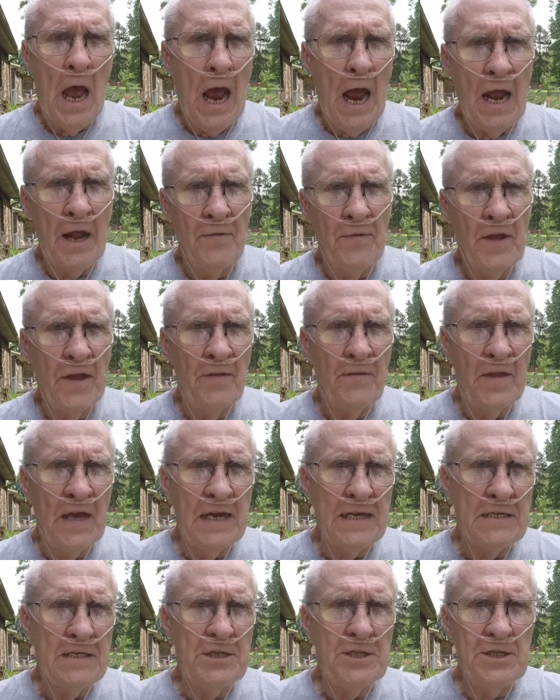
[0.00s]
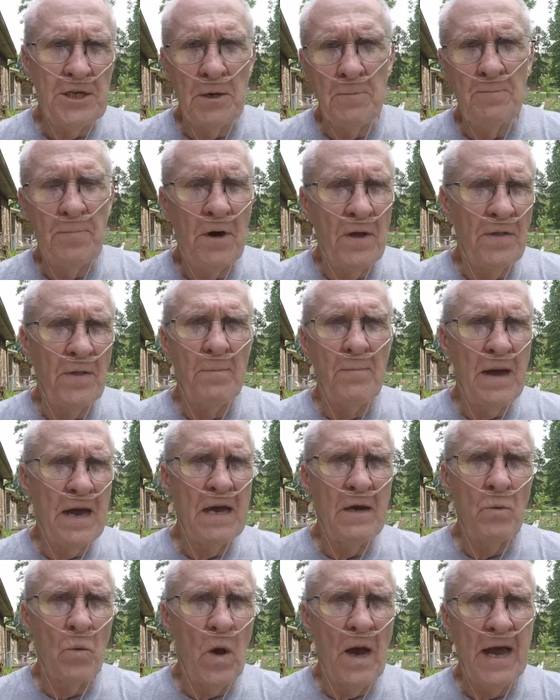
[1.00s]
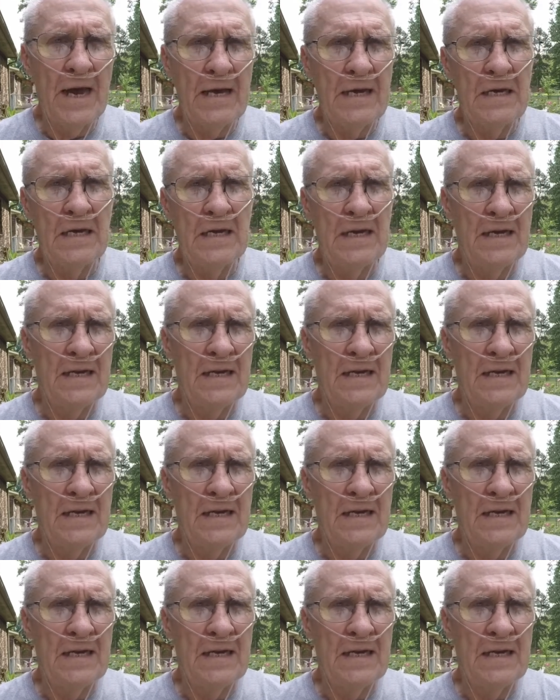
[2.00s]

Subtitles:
and then they jump on the bandwagon